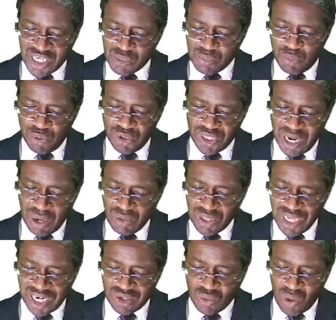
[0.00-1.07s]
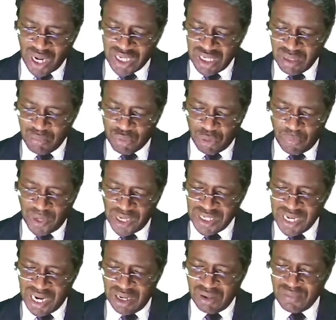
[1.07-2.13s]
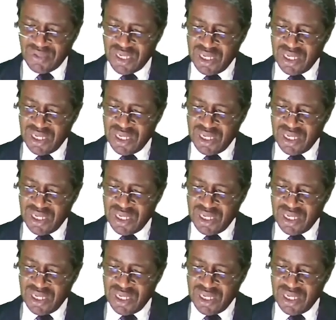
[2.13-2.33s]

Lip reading: put down that working properly now.